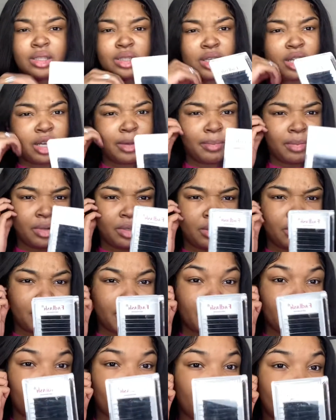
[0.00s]
company
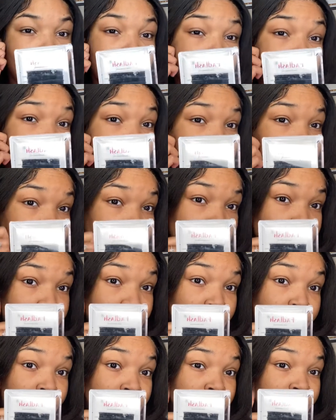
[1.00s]
right here
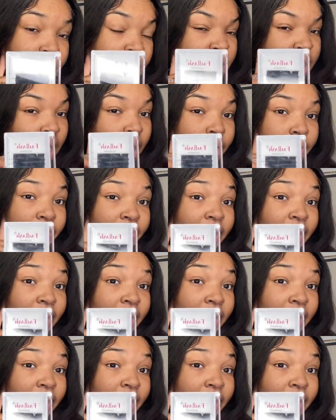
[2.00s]
it's called